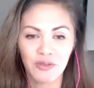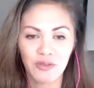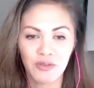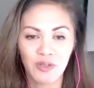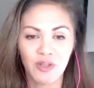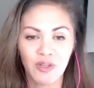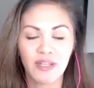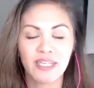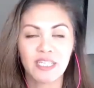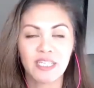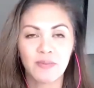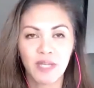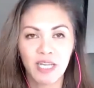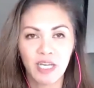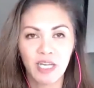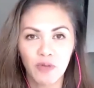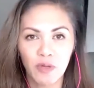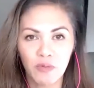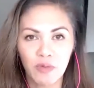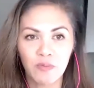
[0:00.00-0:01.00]
So I'll explain to
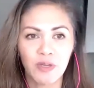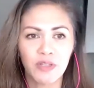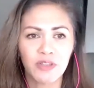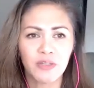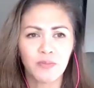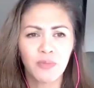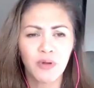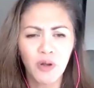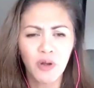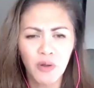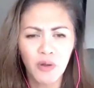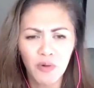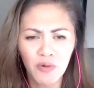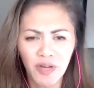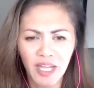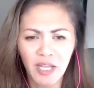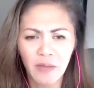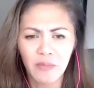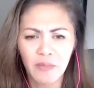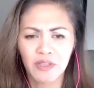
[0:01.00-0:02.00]
women about the
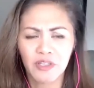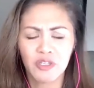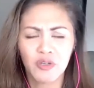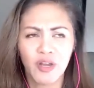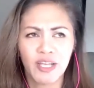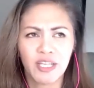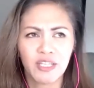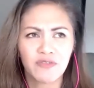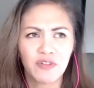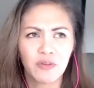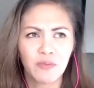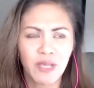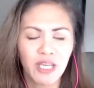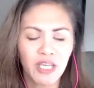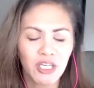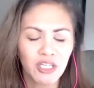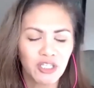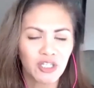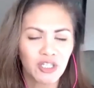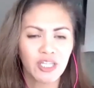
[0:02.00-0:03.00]
program and the
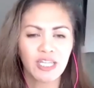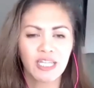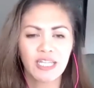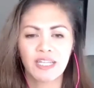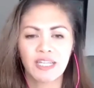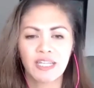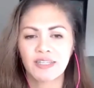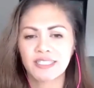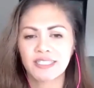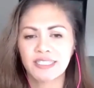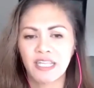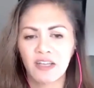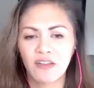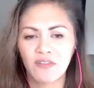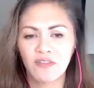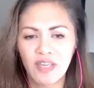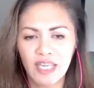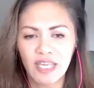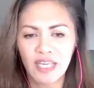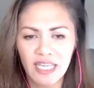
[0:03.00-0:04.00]
transformation and the
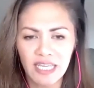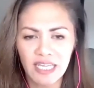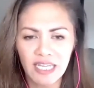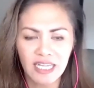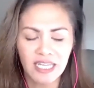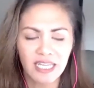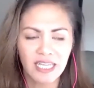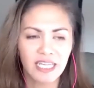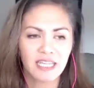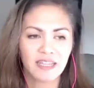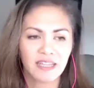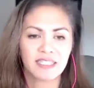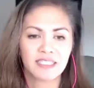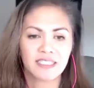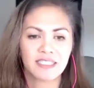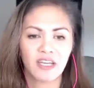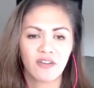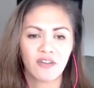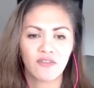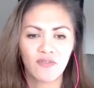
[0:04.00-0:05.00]
self-healing and the
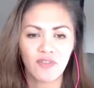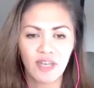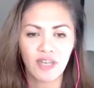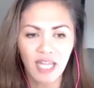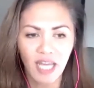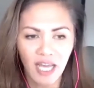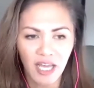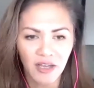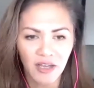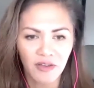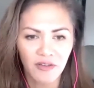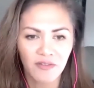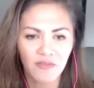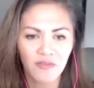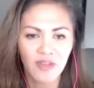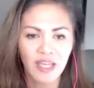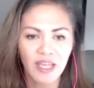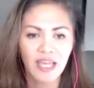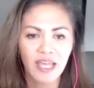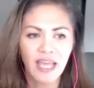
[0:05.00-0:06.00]
self-love
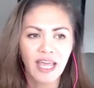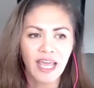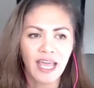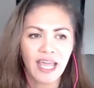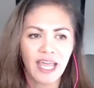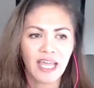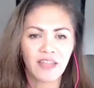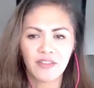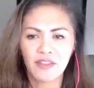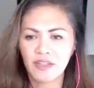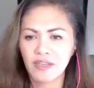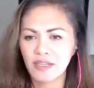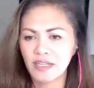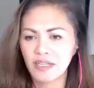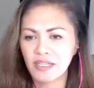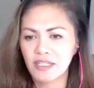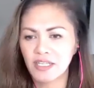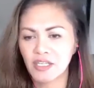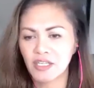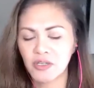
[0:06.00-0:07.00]
and
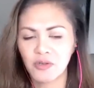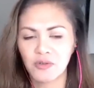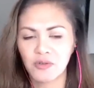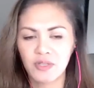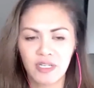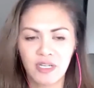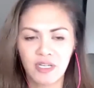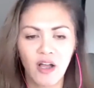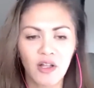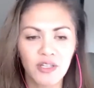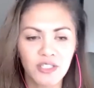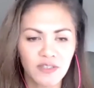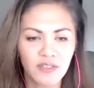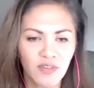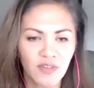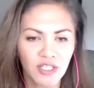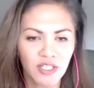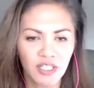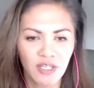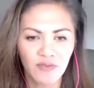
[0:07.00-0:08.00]
the
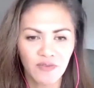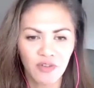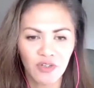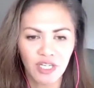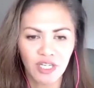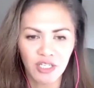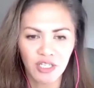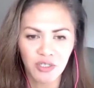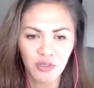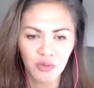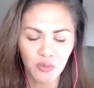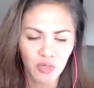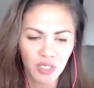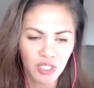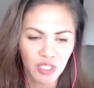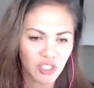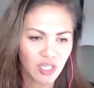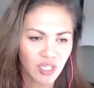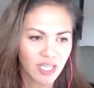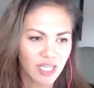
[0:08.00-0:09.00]
cultivation of your
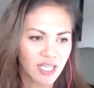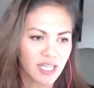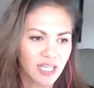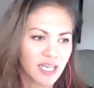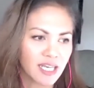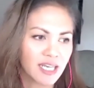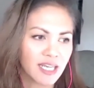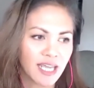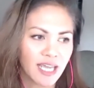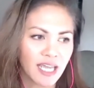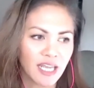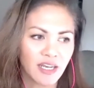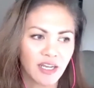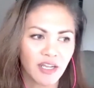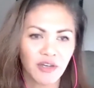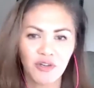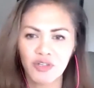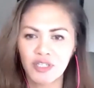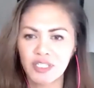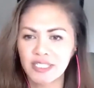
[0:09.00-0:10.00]
intuition and
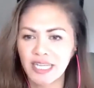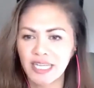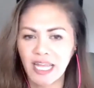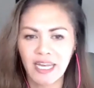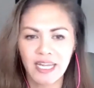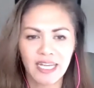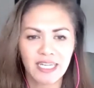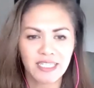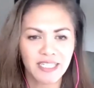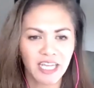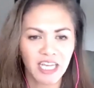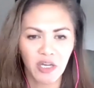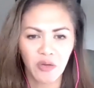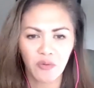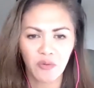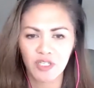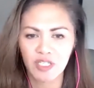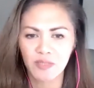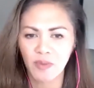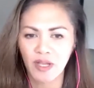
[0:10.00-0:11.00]
understanding and taking
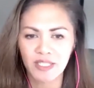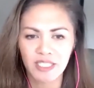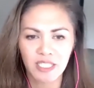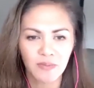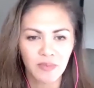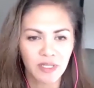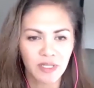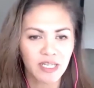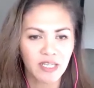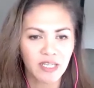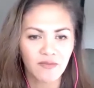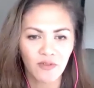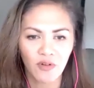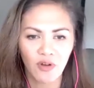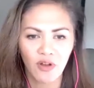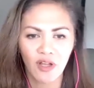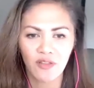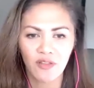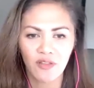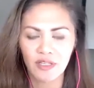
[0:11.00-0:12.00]
responsibility for
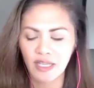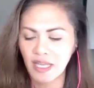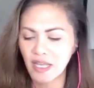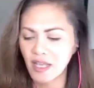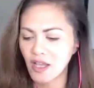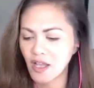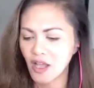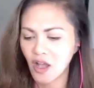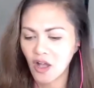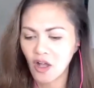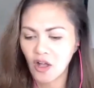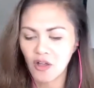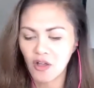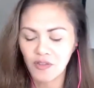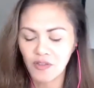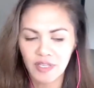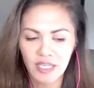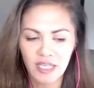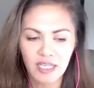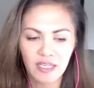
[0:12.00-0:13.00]
all
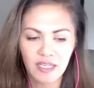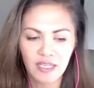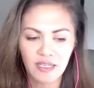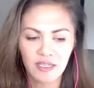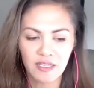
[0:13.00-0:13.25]
the